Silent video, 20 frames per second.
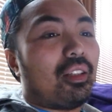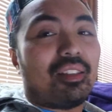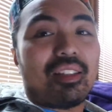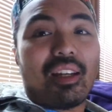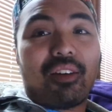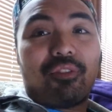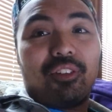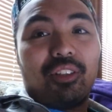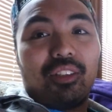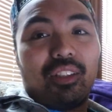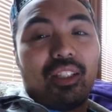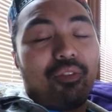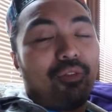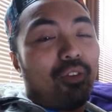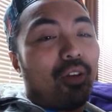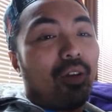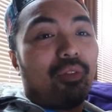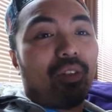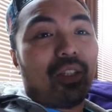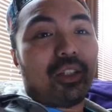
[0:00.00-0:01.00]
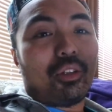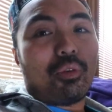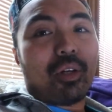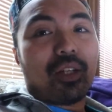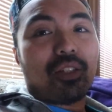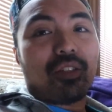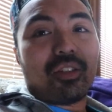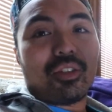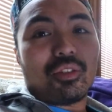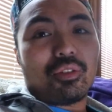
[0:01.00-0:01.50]
Definitely, if you have any
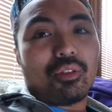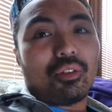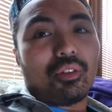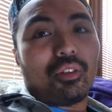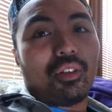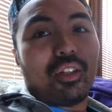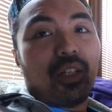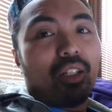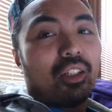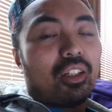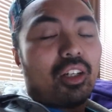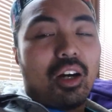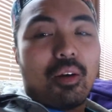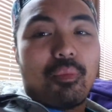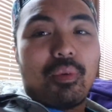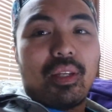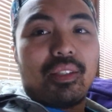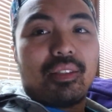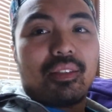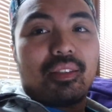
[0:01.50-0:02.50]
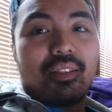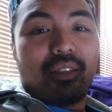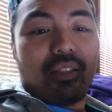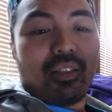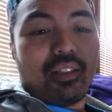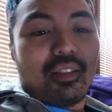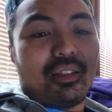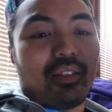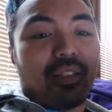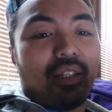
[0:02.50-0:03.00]
questions or comments,
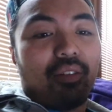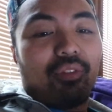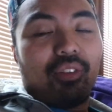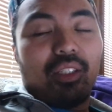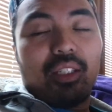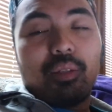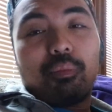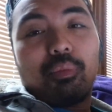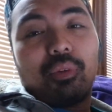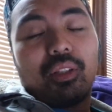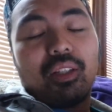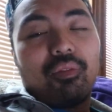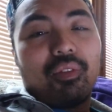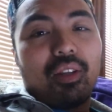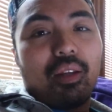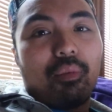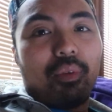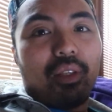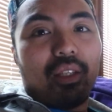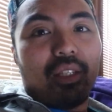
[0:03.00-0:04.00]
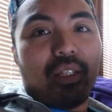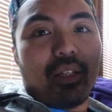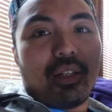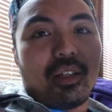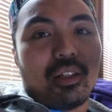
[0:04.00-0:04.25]
definitely leave them in the